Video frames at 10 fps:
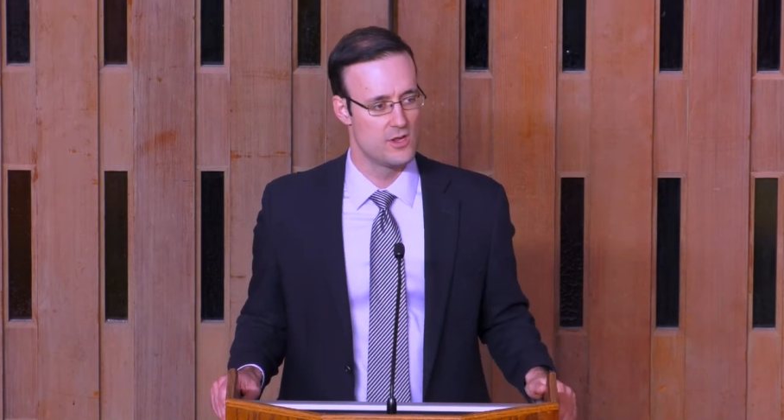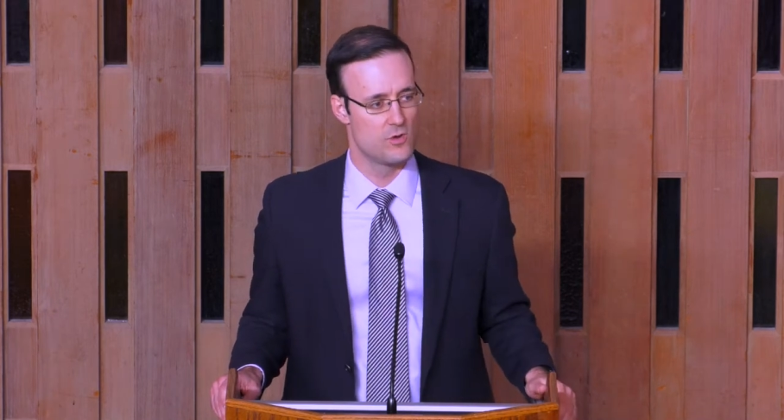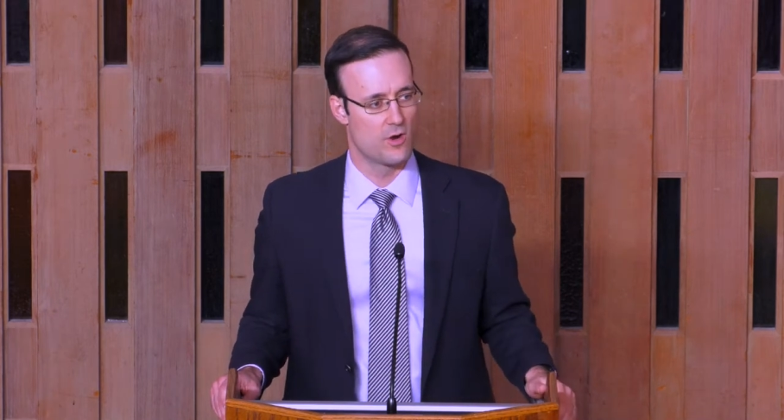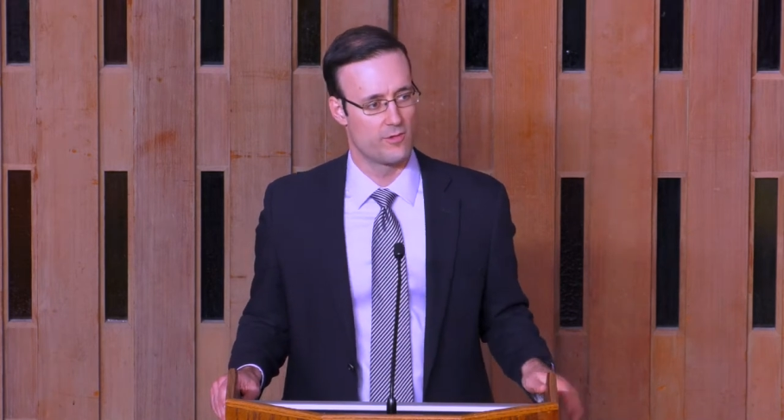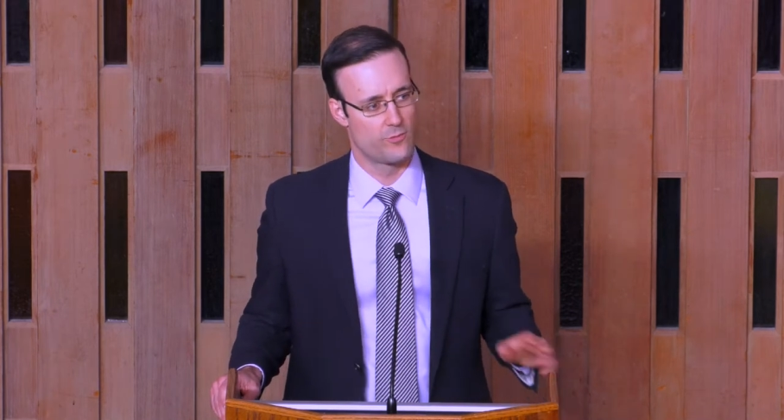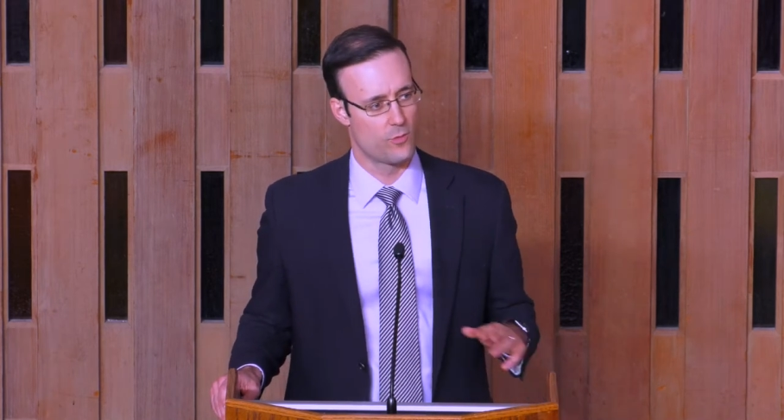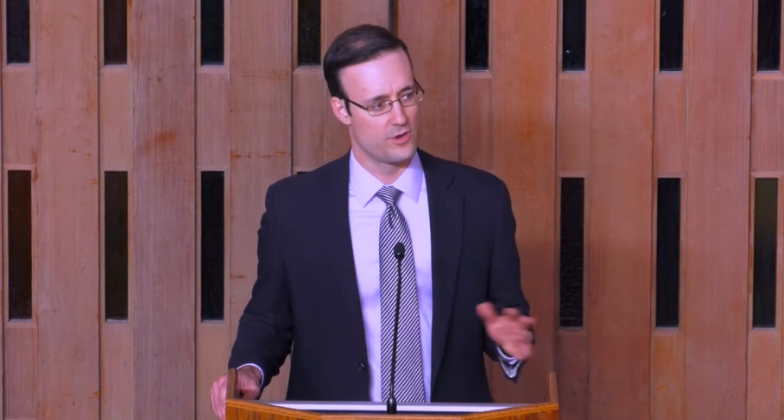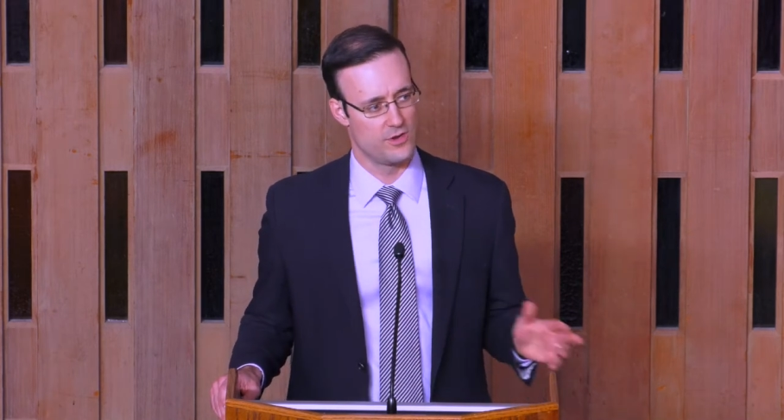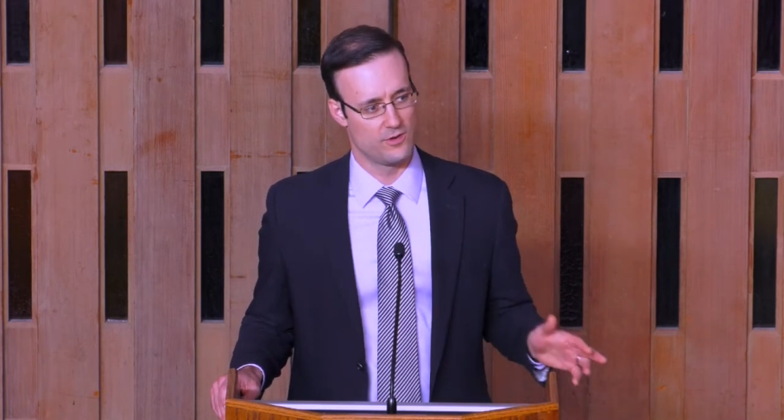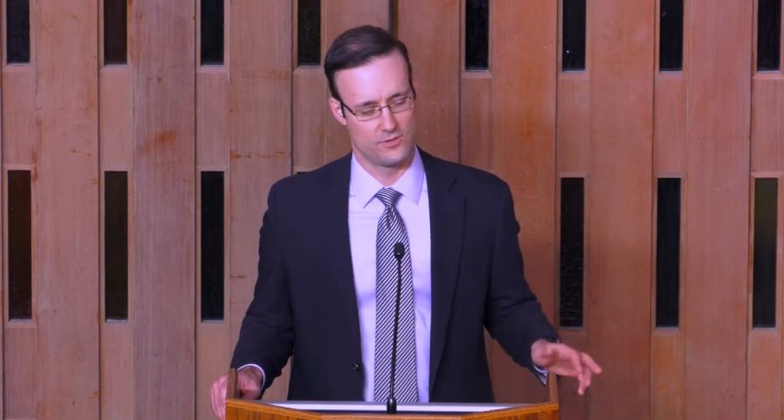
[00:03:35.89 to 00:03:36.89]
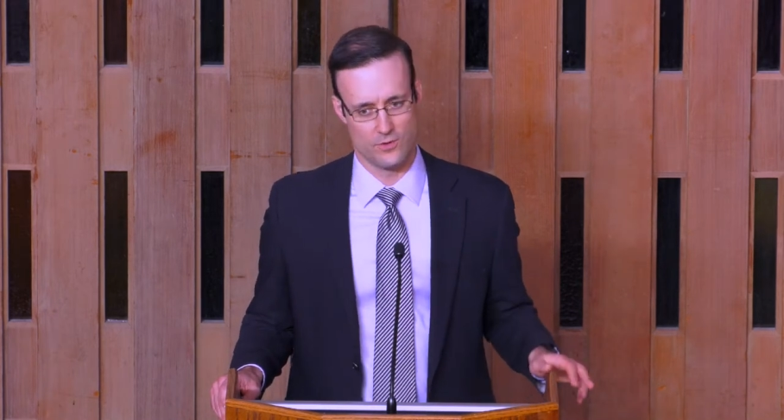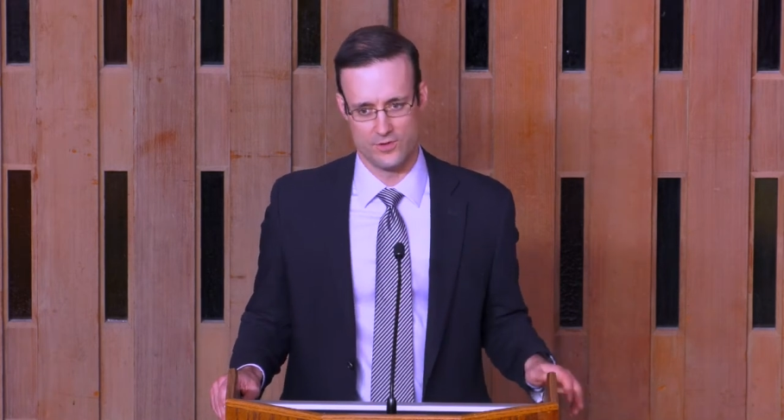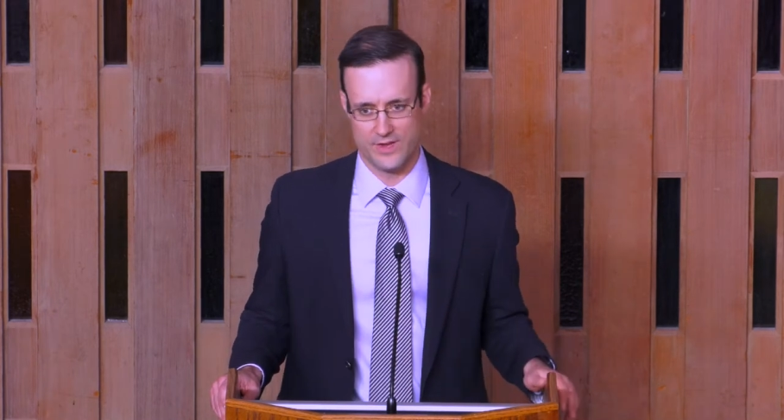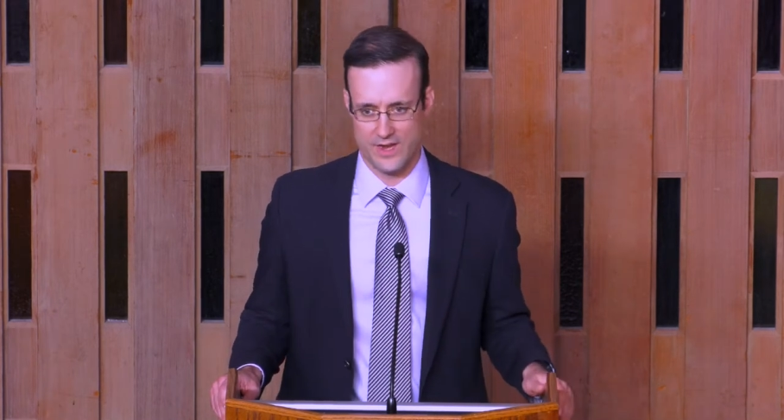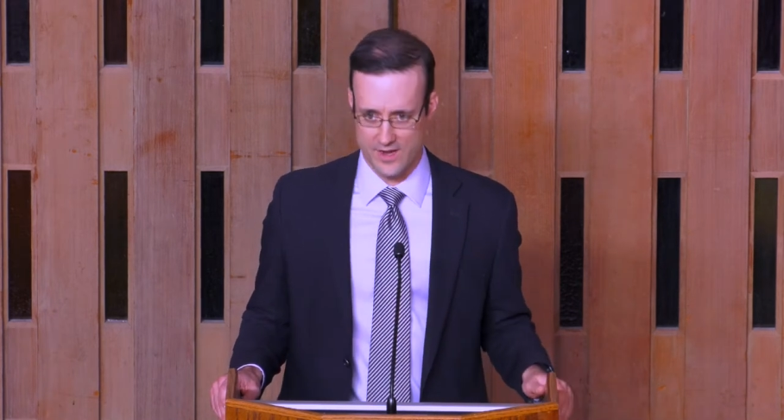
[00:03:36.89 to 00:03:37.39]
who are 4 years
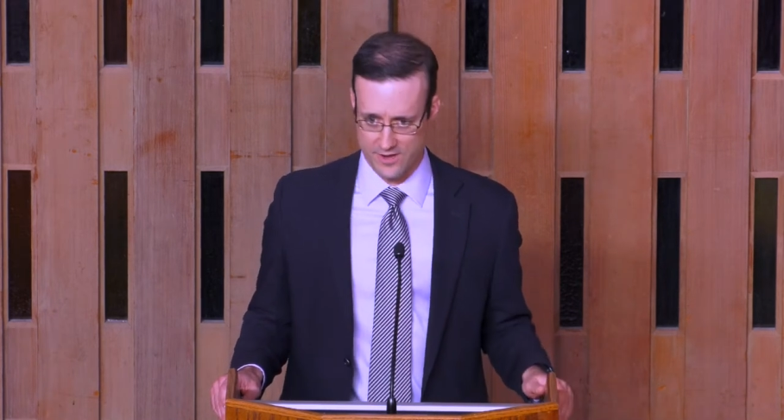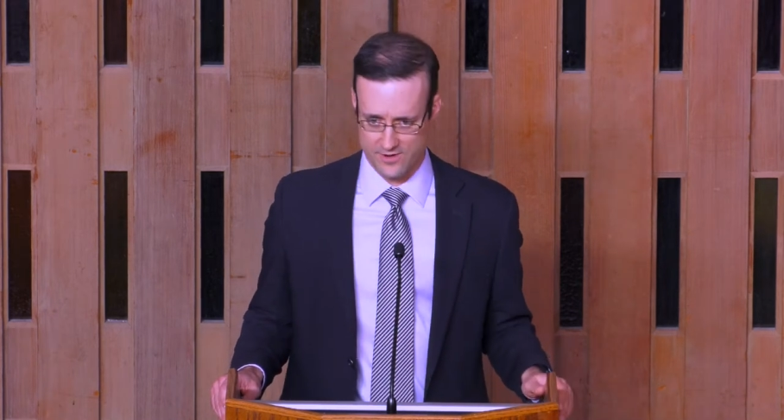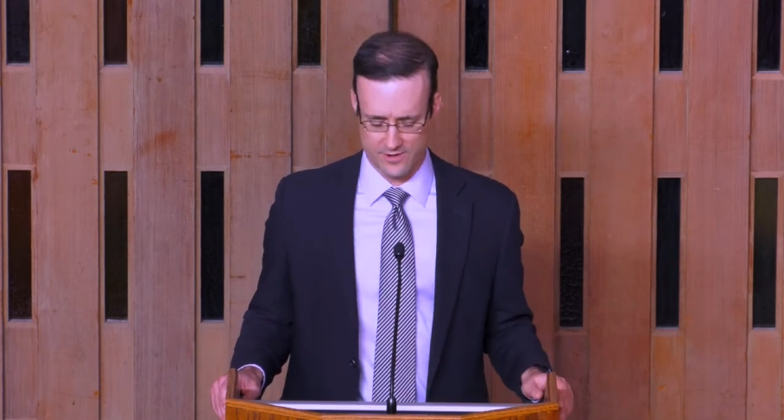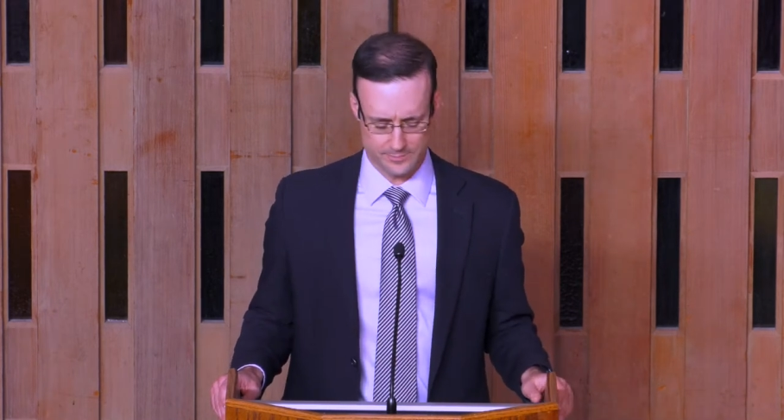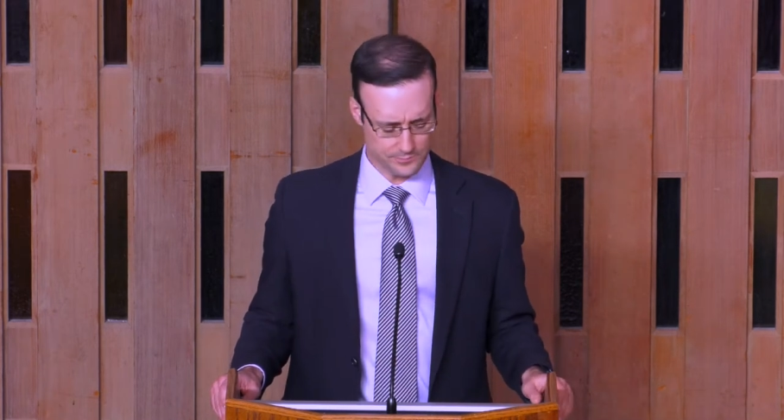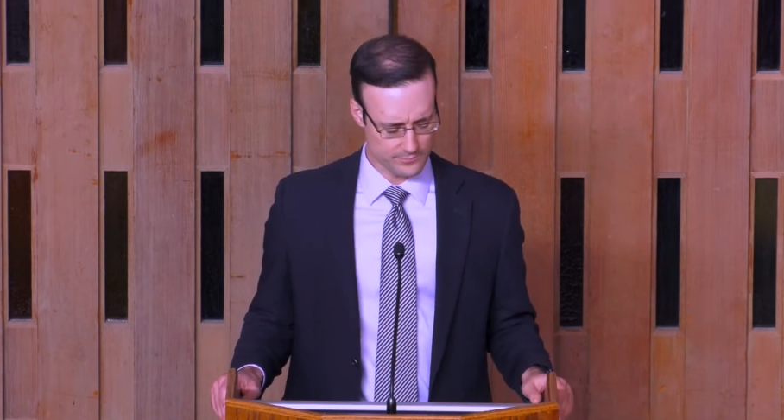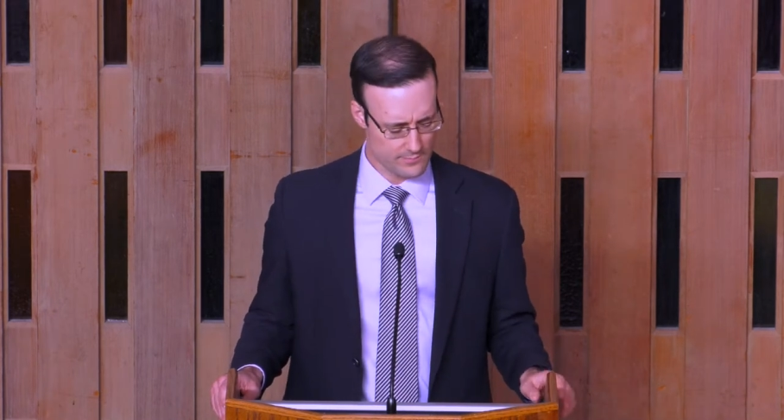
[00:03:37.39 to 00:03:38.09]
old and under.